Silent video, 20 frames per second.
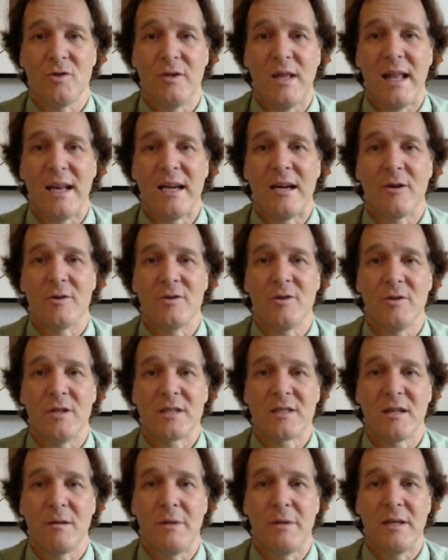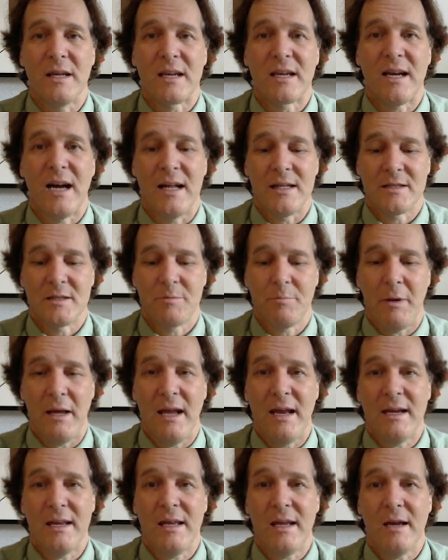do that here too. This could be a const
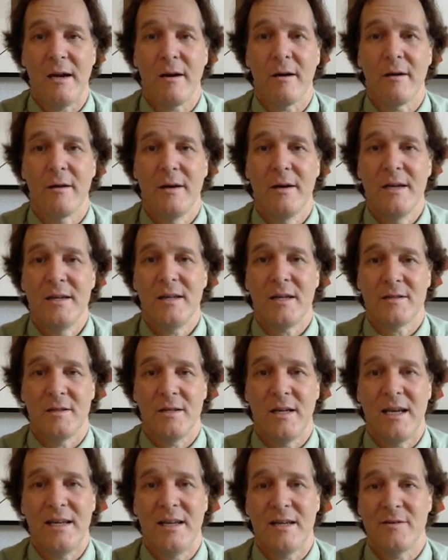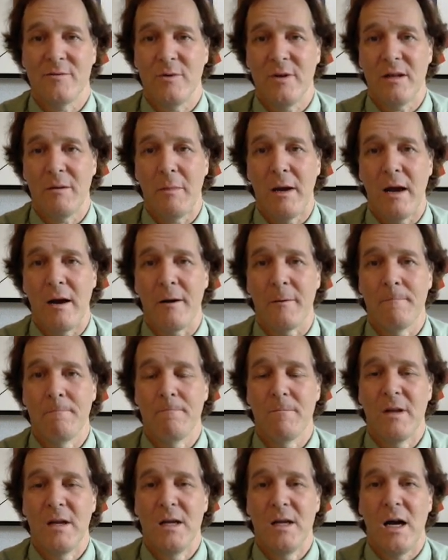span here. It doesn't really matter.
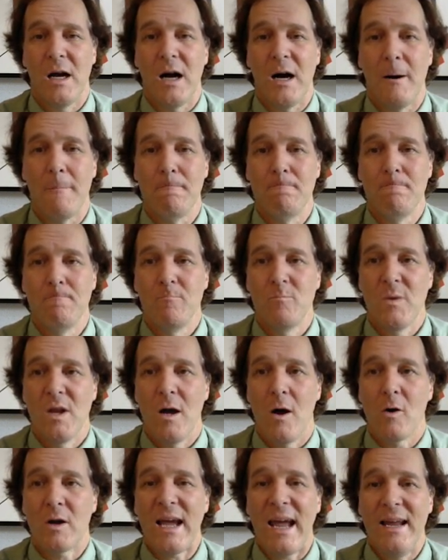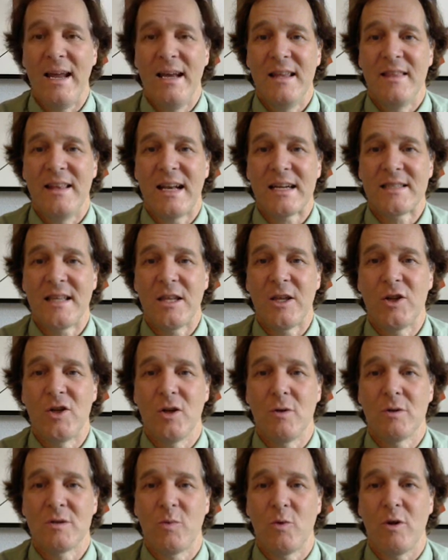Okay, the next thing to
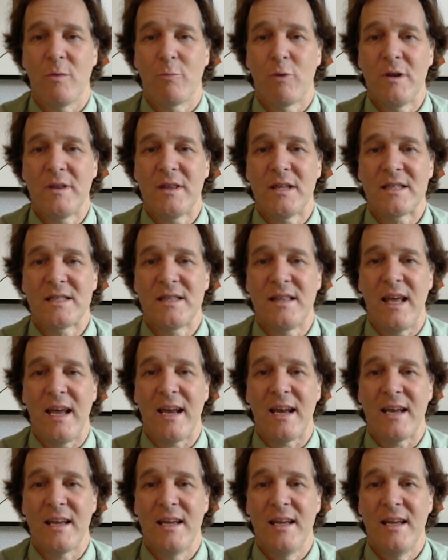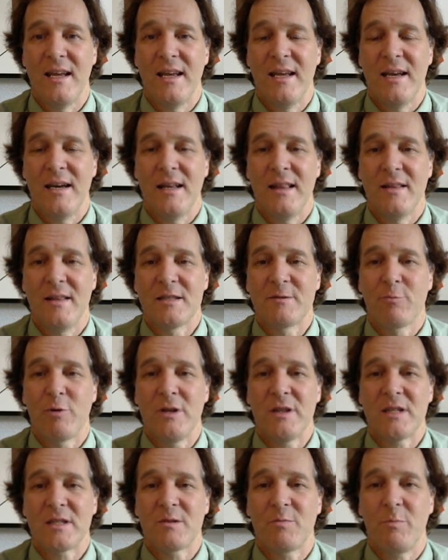do is when you print this thing, let's
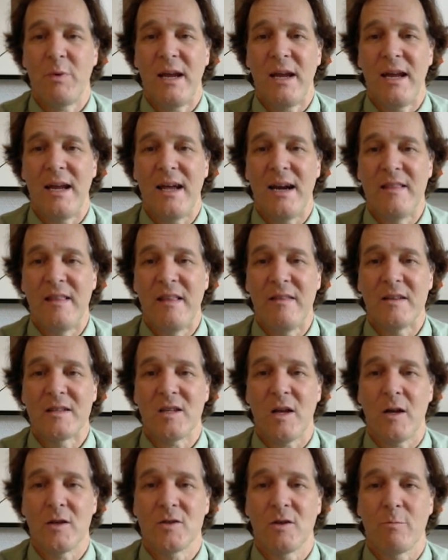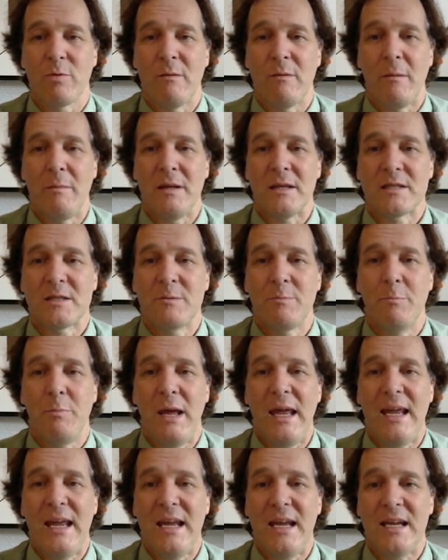print the span, and then let's also print maybe a
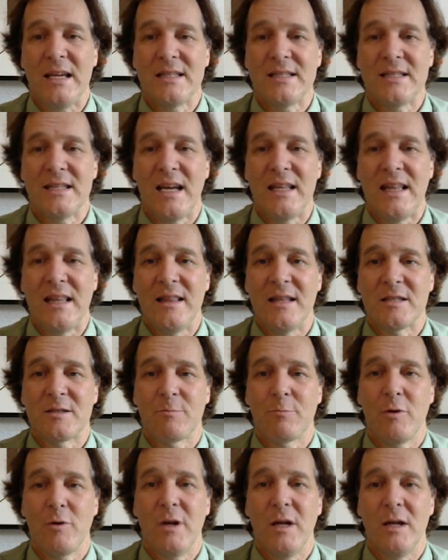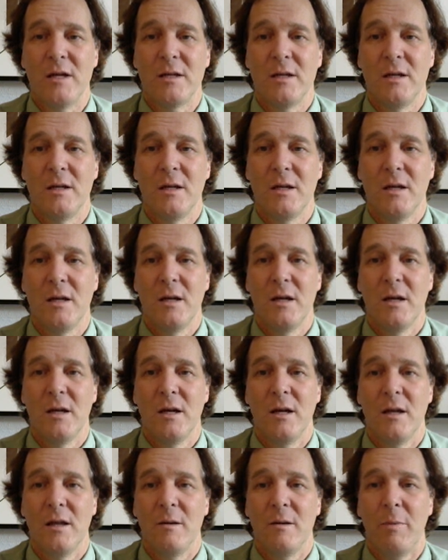space, and then let's print
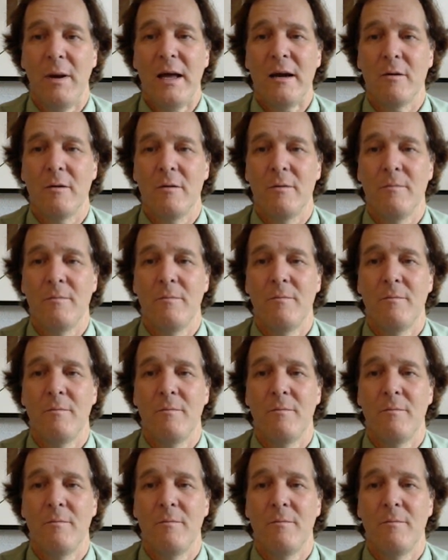the pattern,